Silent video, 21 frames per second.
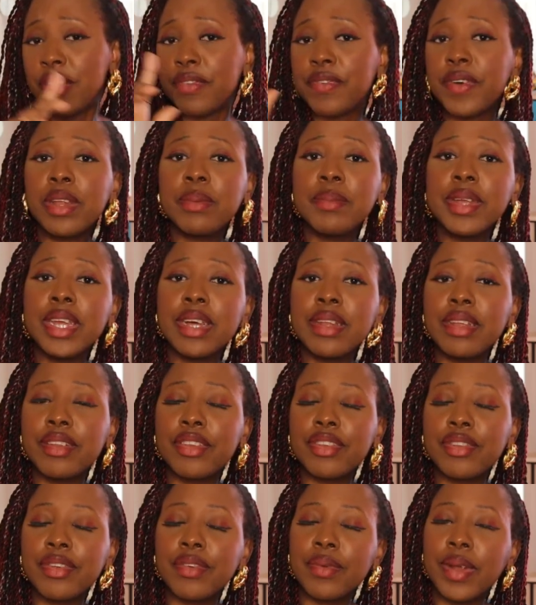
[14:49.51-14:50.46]
follow me on
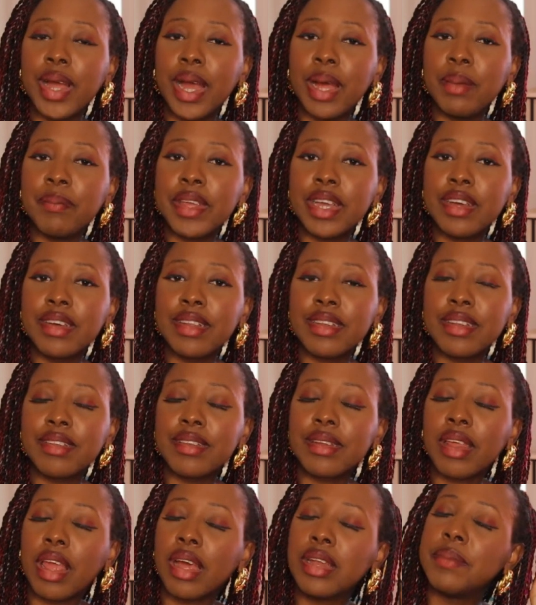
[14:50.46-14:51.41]
Instagram because
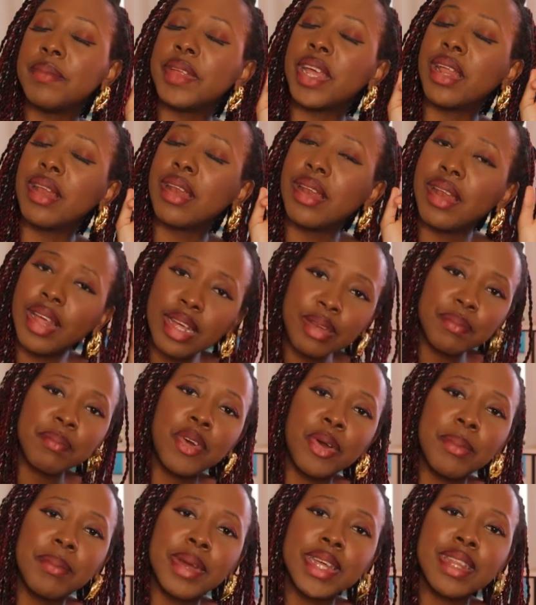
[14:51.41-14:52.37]
it's gonna be a lot
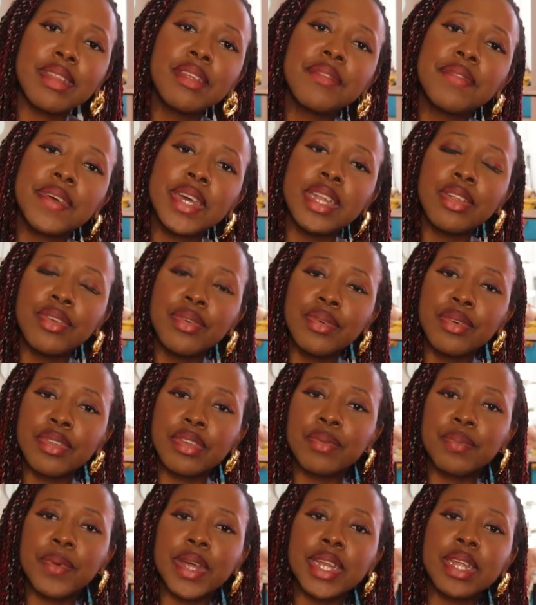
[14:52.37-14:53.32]
more massive
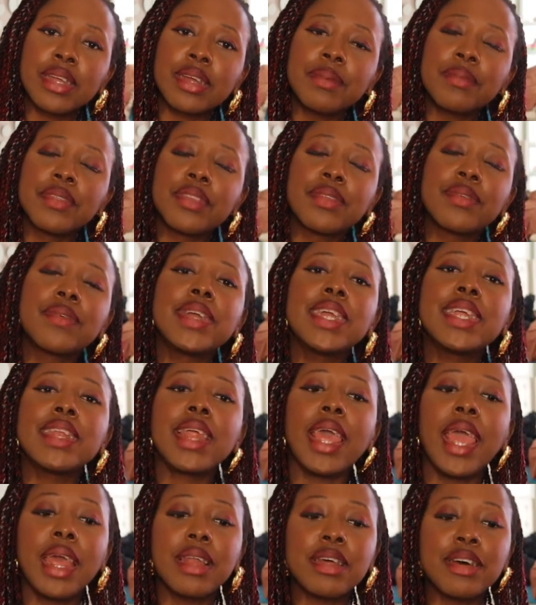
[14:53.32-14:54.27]
videos when it comes to
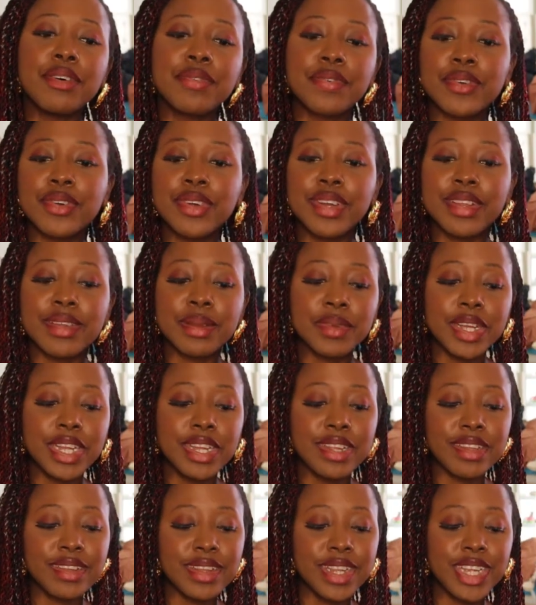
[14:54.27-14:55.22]
it. And of course, I'm
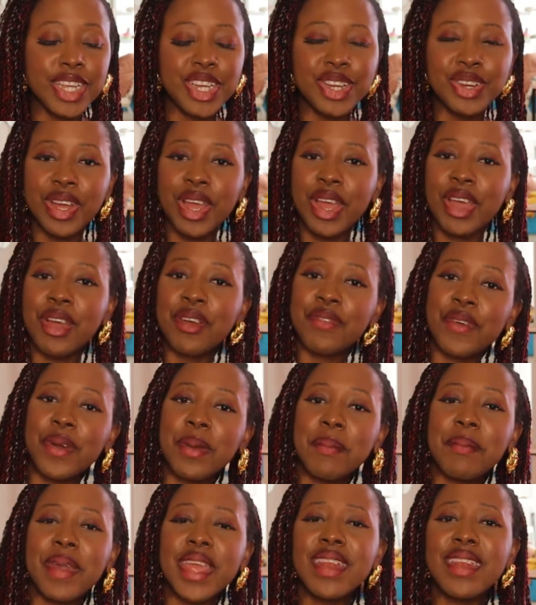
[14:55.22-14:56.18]
gonna see you
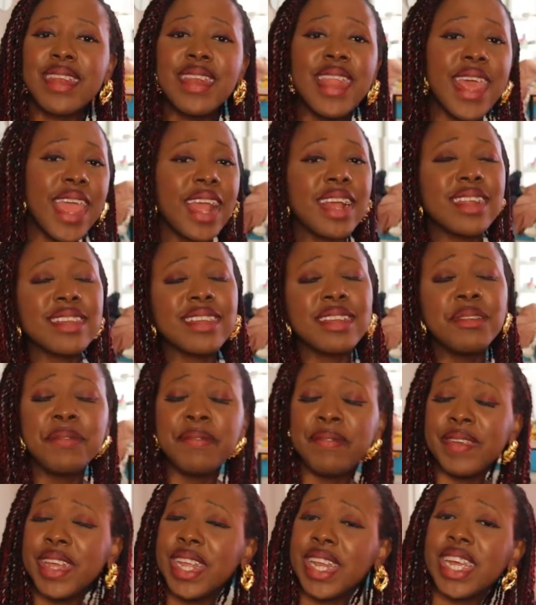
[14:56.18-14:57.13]
for my next
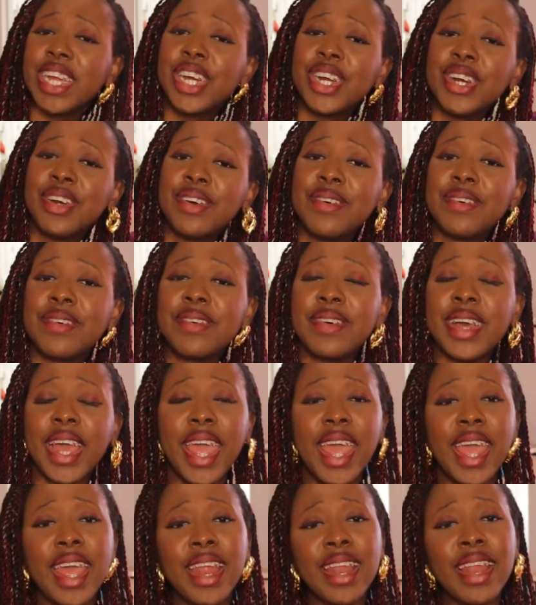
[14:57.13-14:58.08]
video.
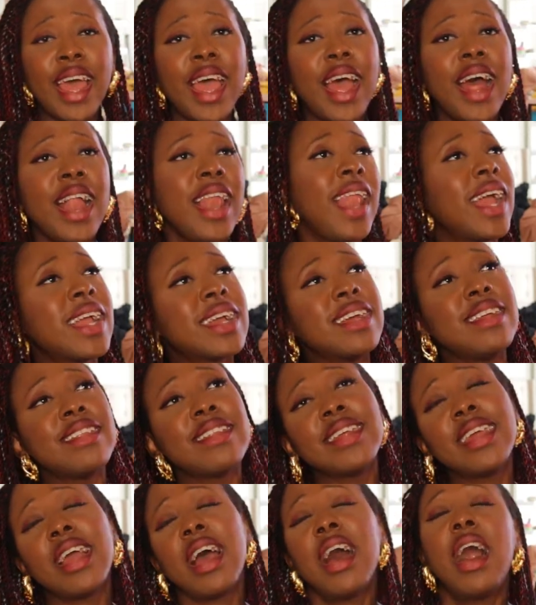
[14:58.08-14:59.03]
And like I
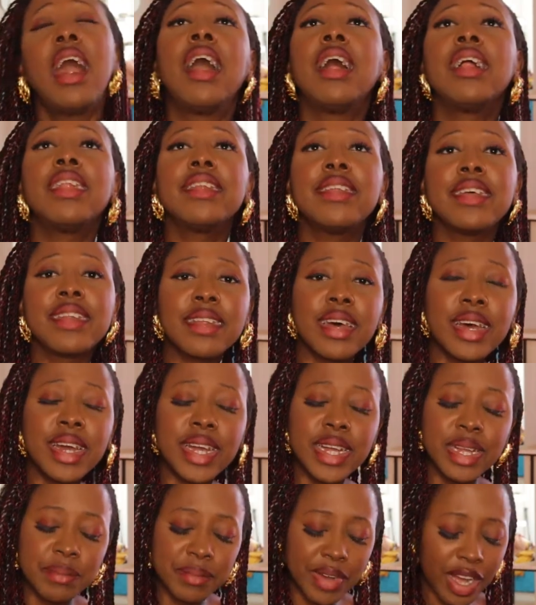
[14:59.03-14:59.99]
say all the
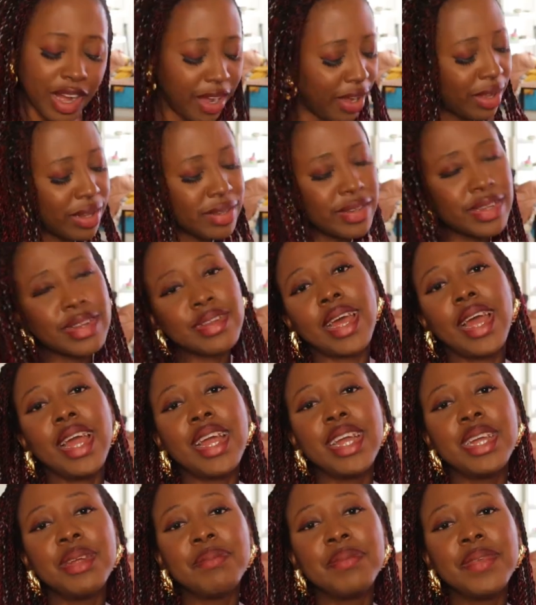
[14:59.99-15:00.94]

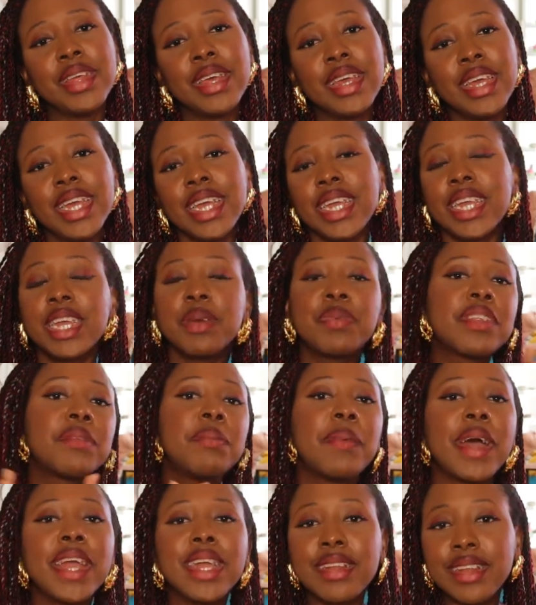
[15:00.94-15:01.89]
time, keep
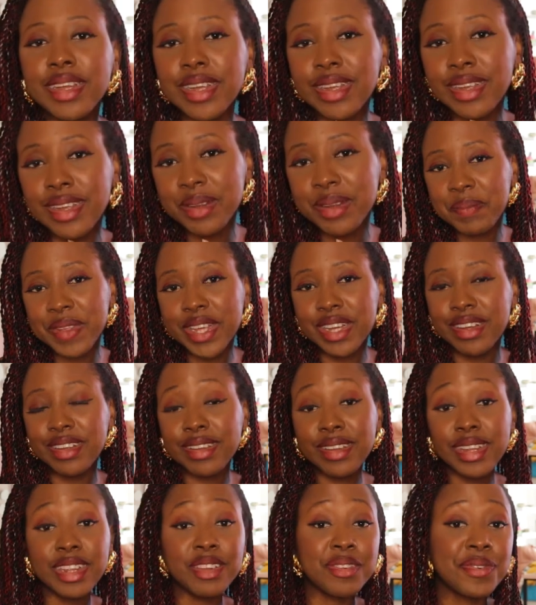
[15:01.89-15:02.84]
smiling
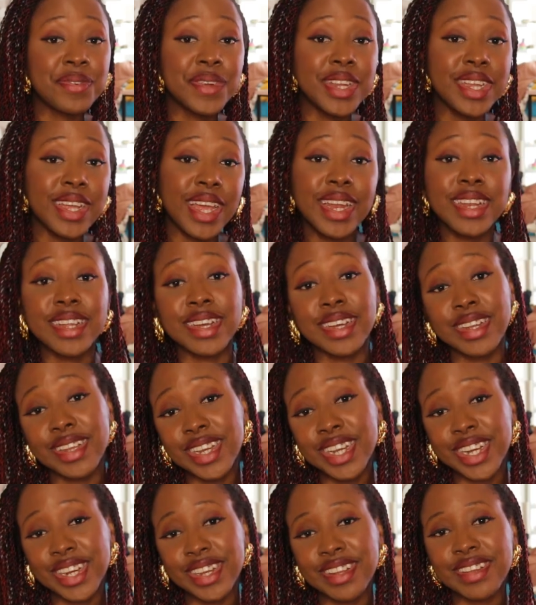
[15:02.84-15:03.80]
because it's free and
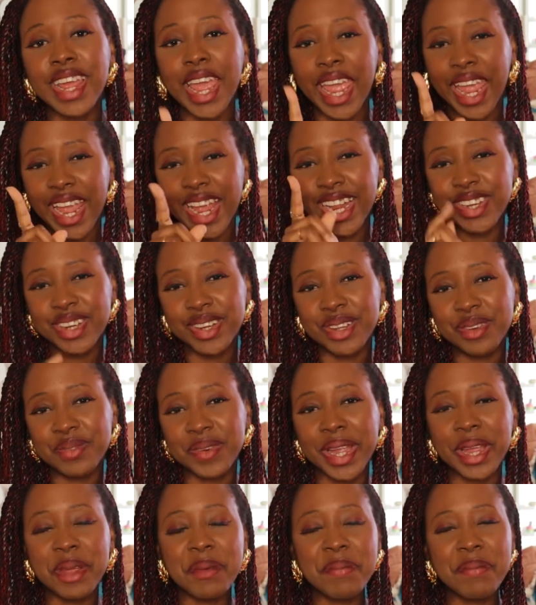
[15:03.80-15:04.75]
contagious in a good
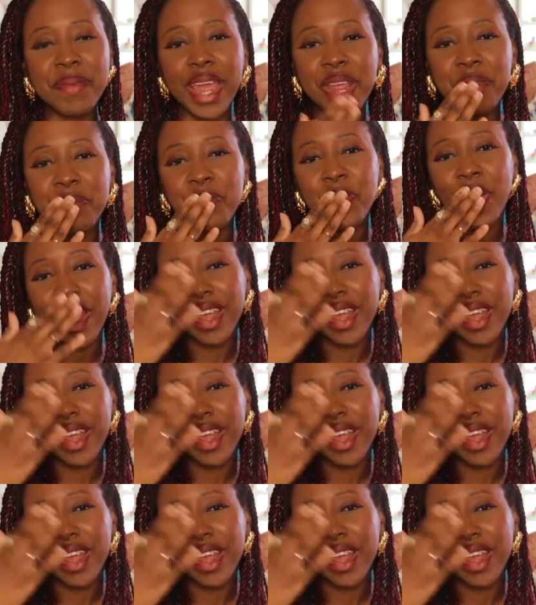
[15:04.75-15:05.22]
way. Bye.